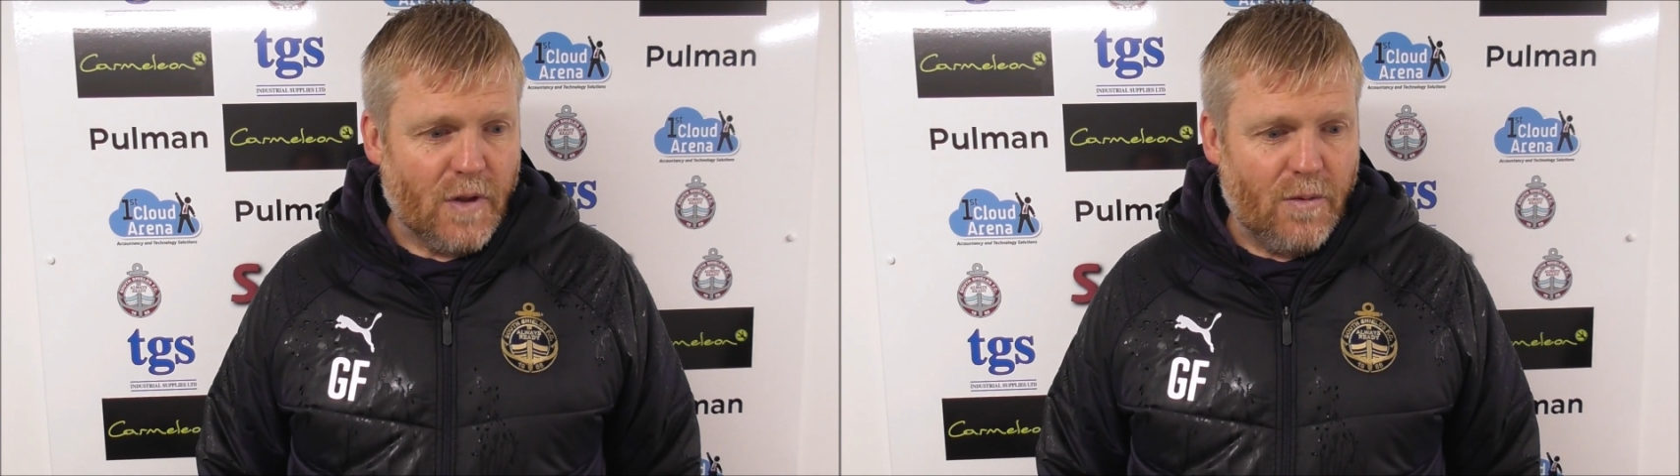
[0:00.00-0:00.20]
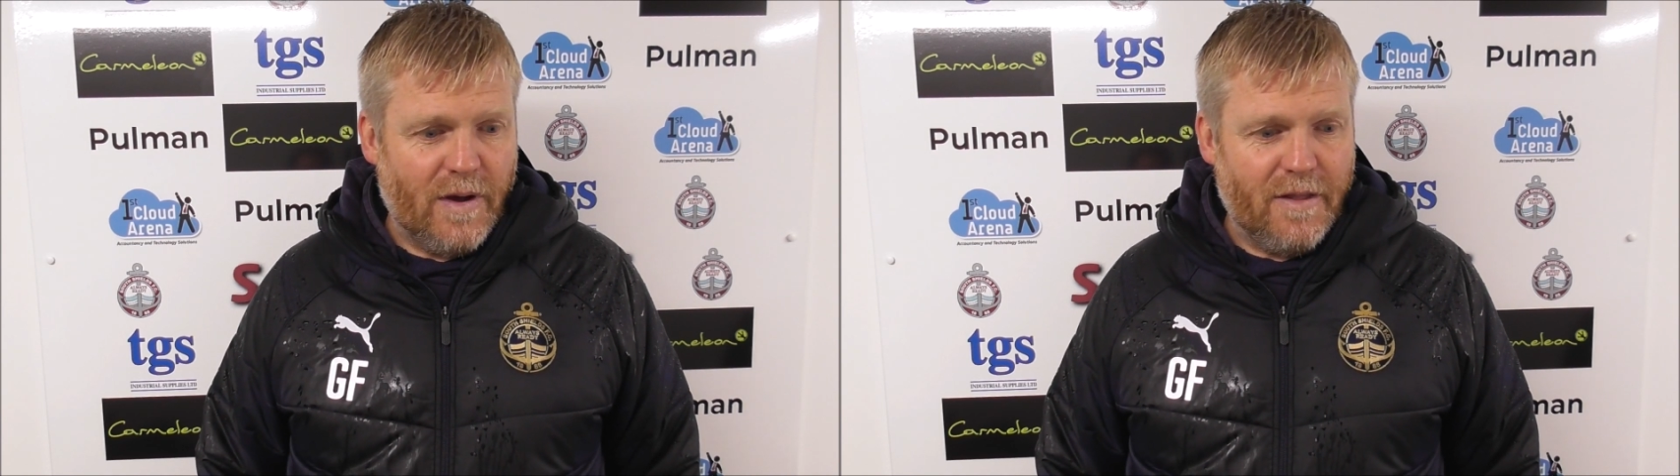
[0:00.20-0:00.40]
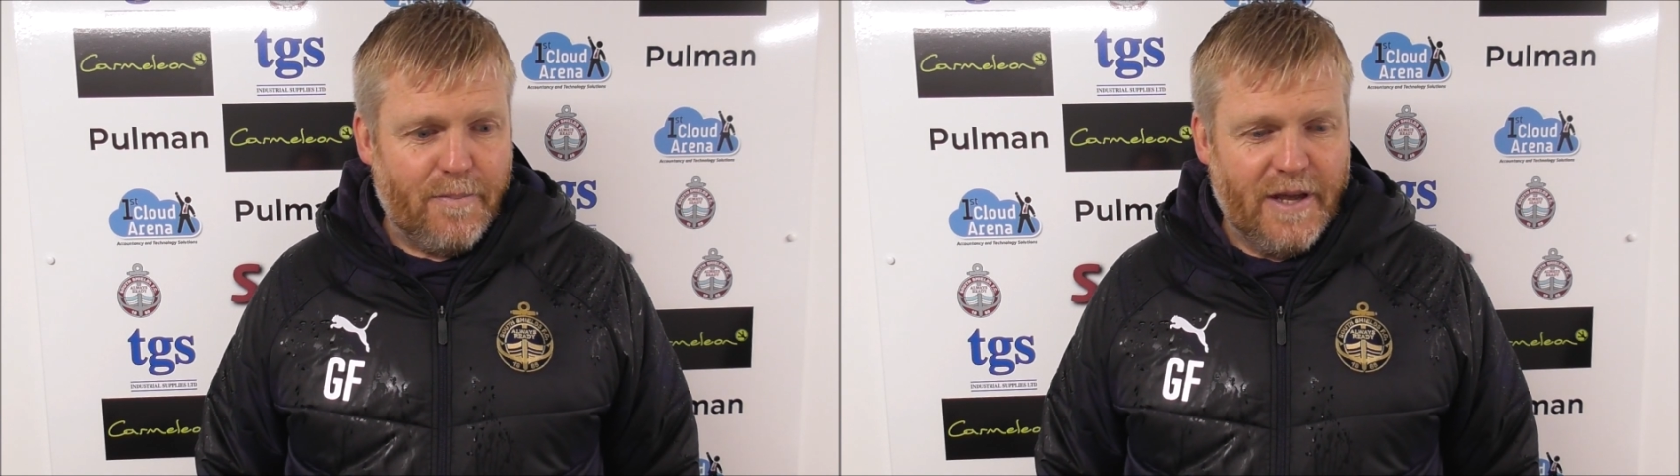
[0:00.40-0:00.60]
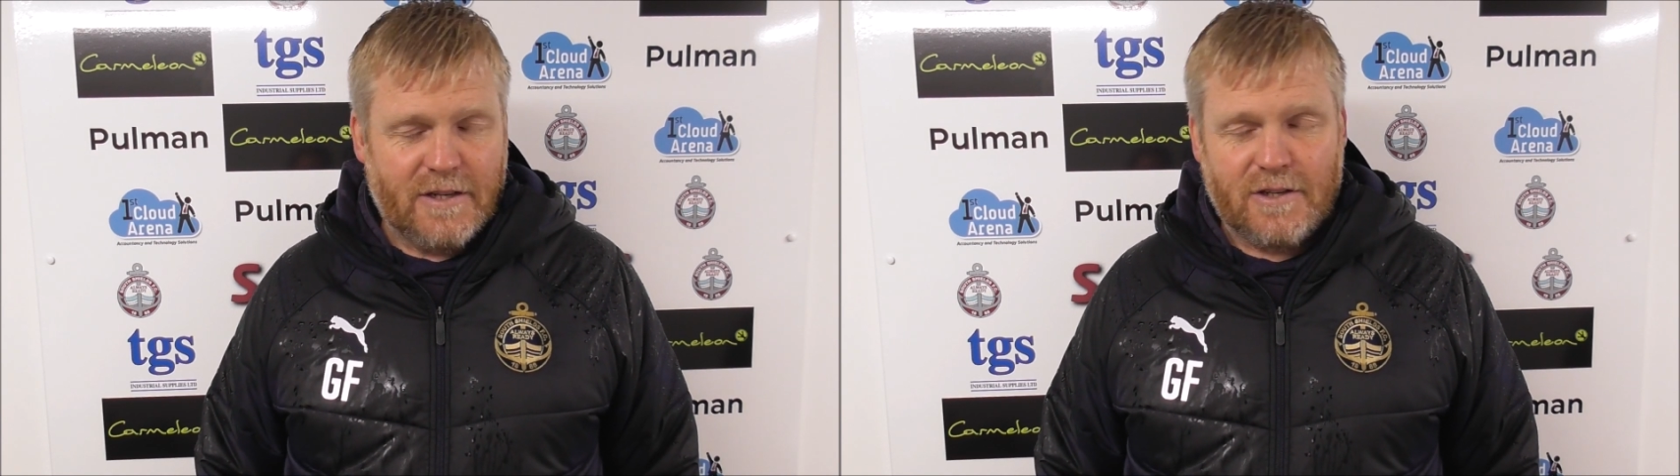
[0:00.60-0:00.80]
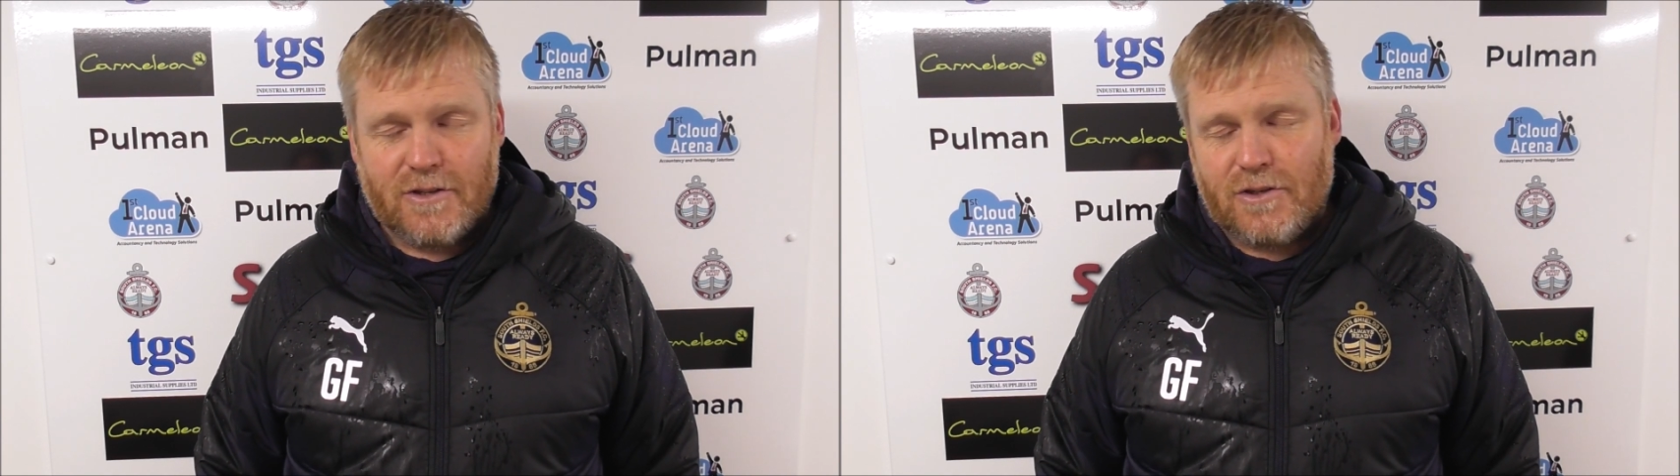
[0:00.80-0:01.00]
when the
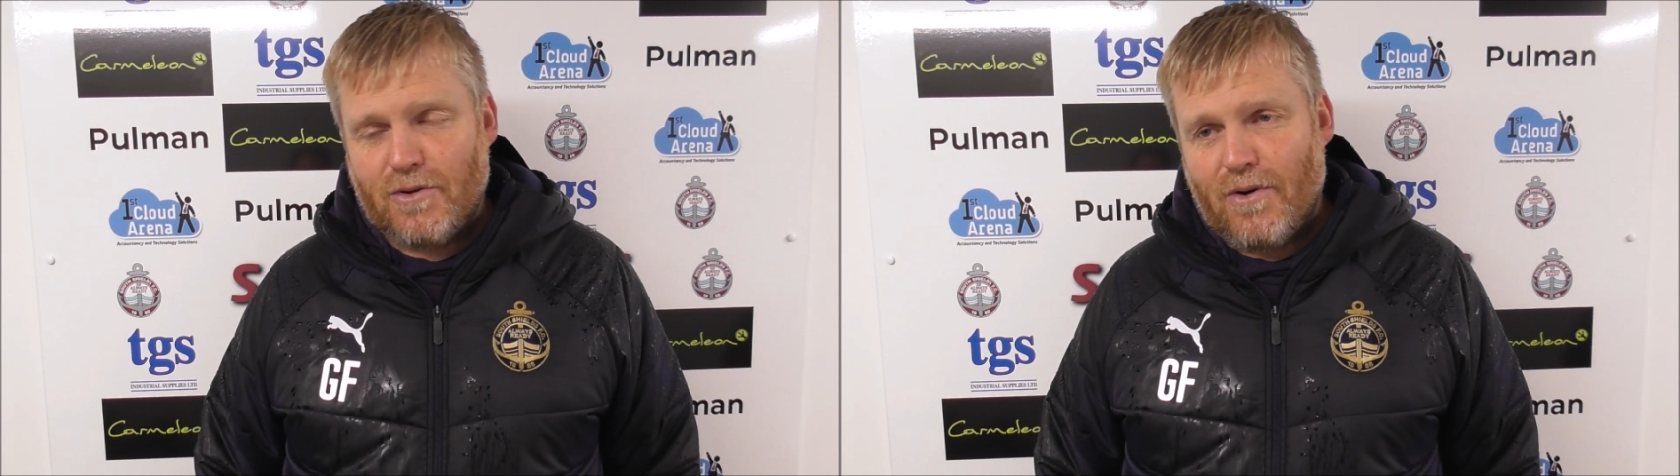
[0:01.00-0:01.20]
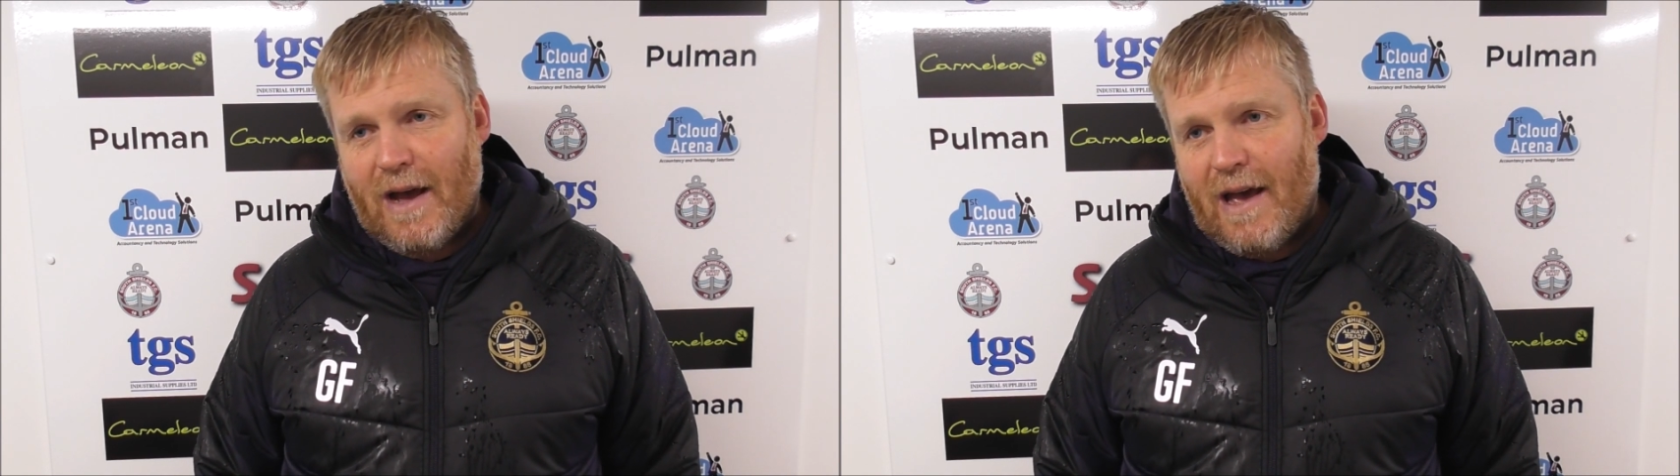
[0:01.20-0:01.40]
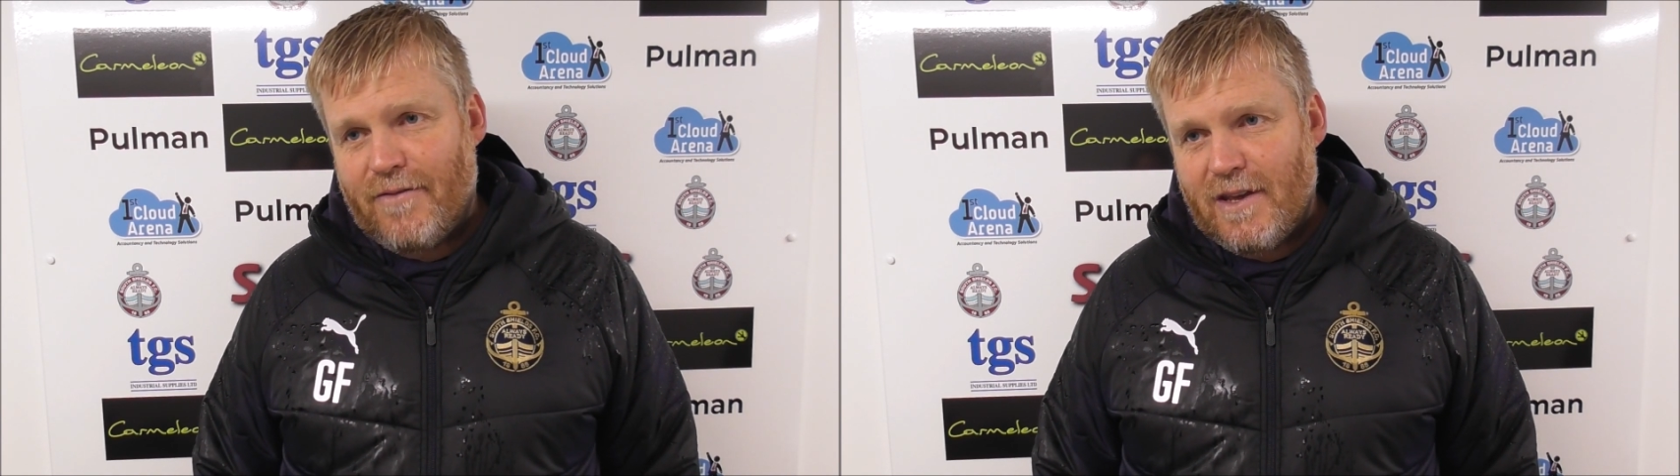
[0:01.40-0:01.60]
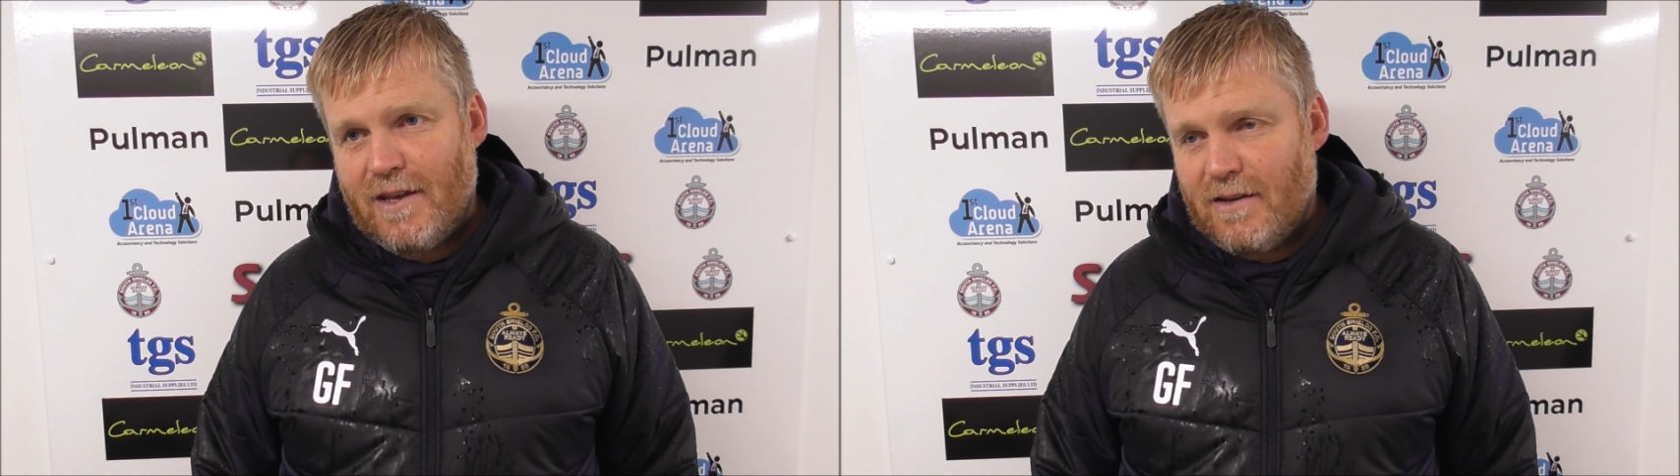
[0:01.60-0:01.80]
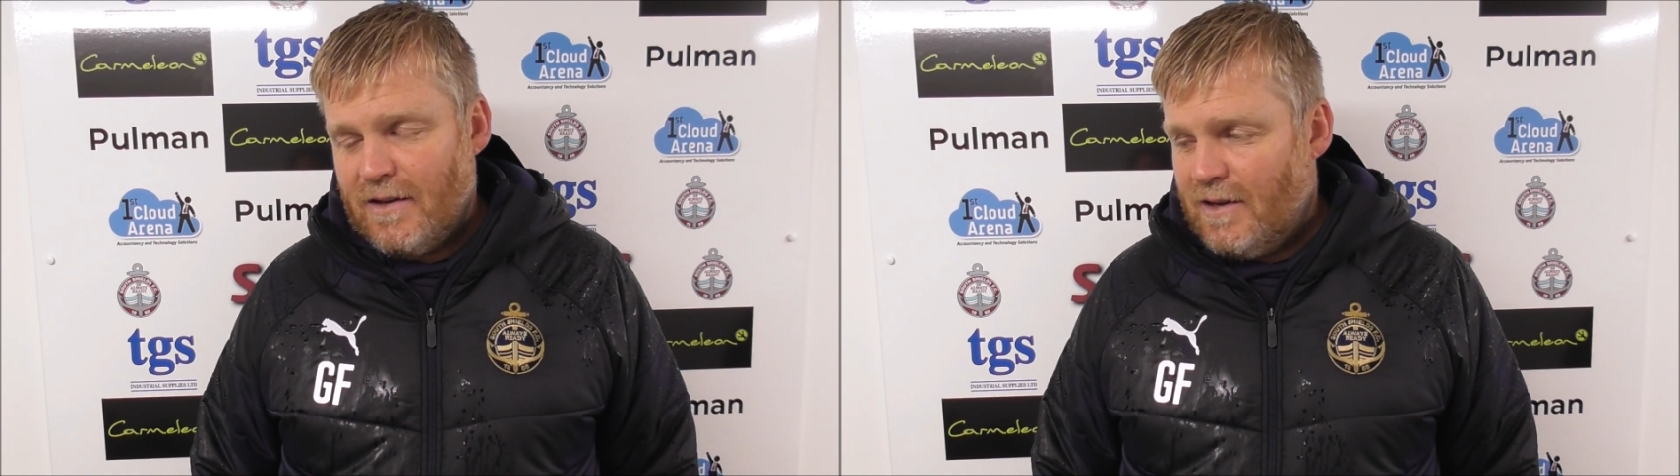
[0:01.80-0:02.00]
pitch is so heavy,